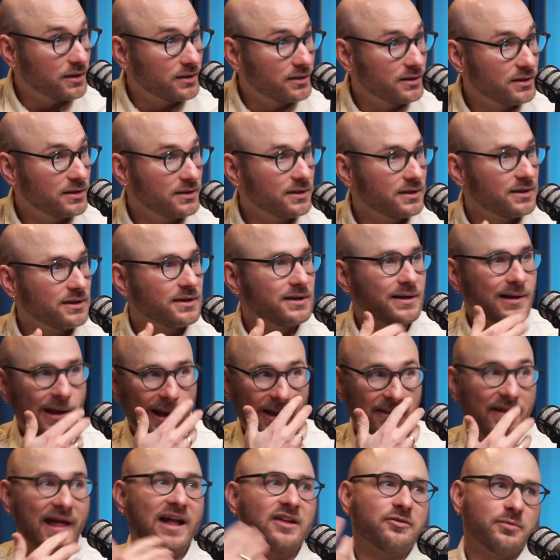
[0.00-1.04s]
Right.
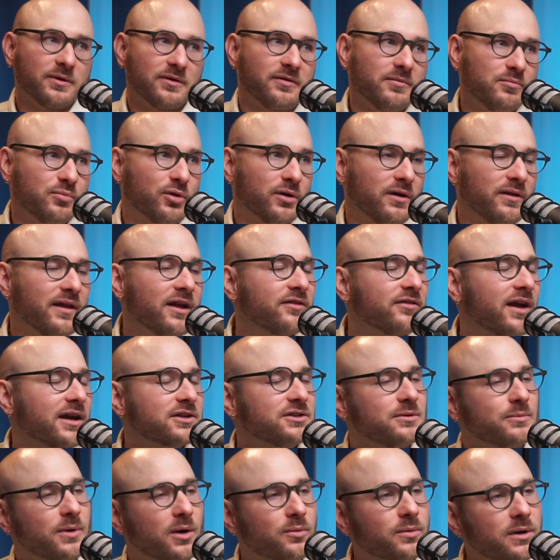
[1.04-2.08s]
And that's what's important. That's
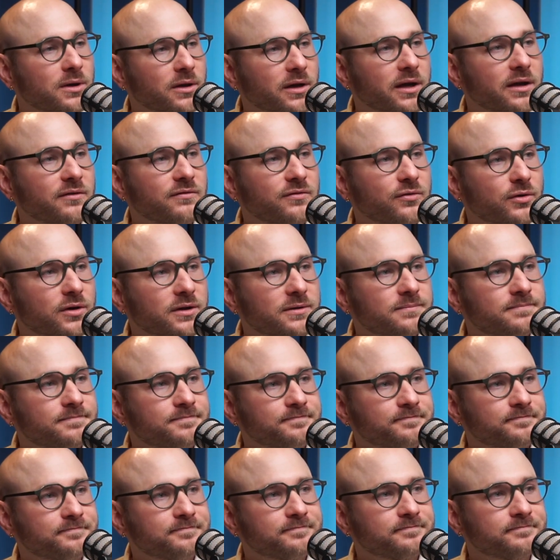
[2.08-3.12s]
actually what we're looking for.
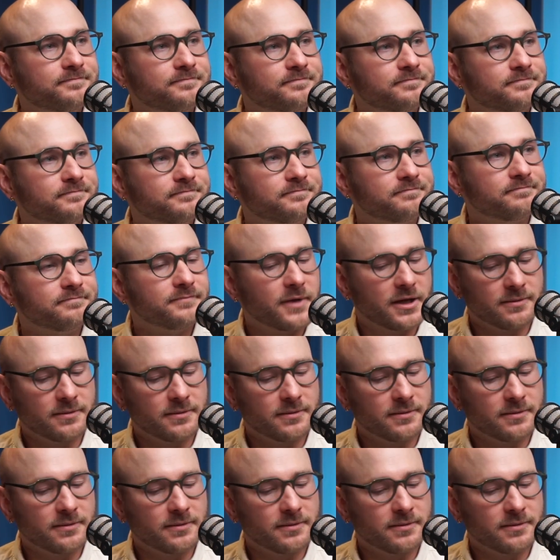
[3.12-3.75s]
Yeah. yeah.